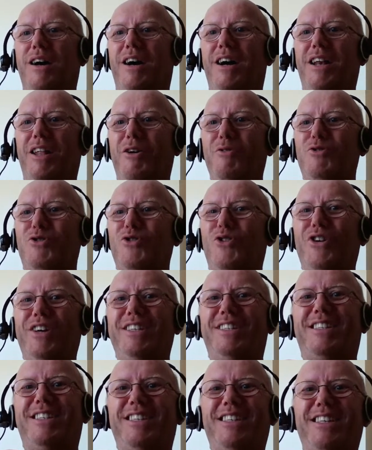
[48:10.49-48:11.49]
Hello,
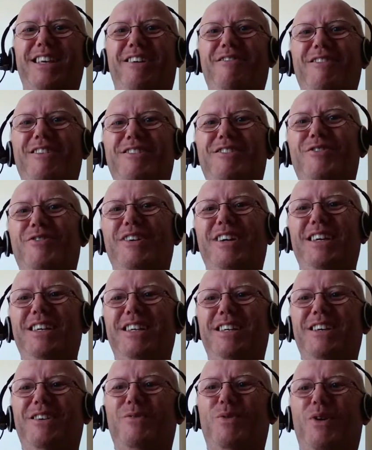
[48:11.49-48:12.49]
Joyce. How are you
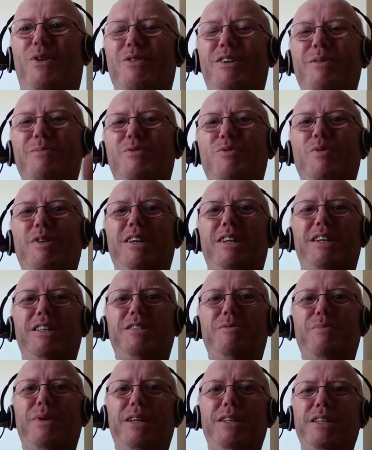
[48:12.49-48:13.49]
doing? Welcome to
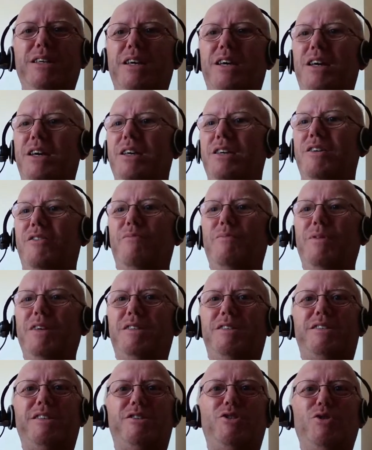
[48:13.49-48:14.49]
Englishman. You've
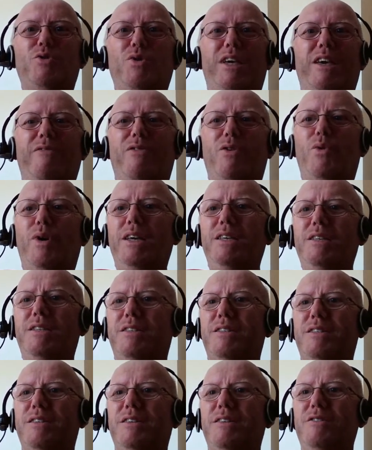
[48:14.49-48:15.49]
missed the 2
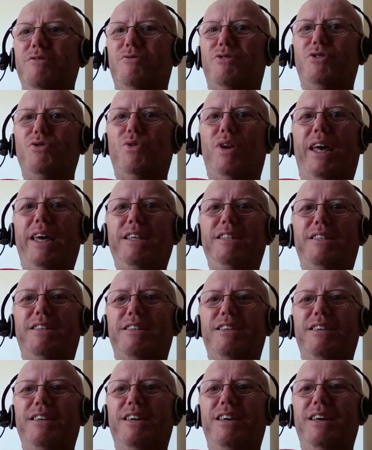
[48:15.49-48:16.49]
giveaways. You're too
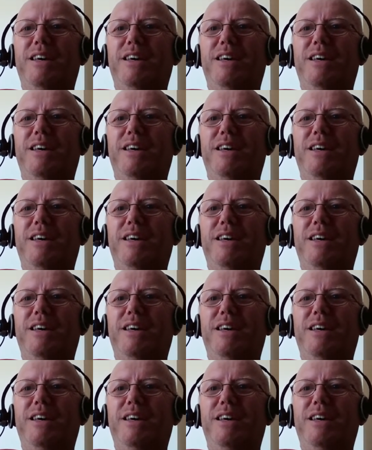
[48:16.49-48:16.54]
late.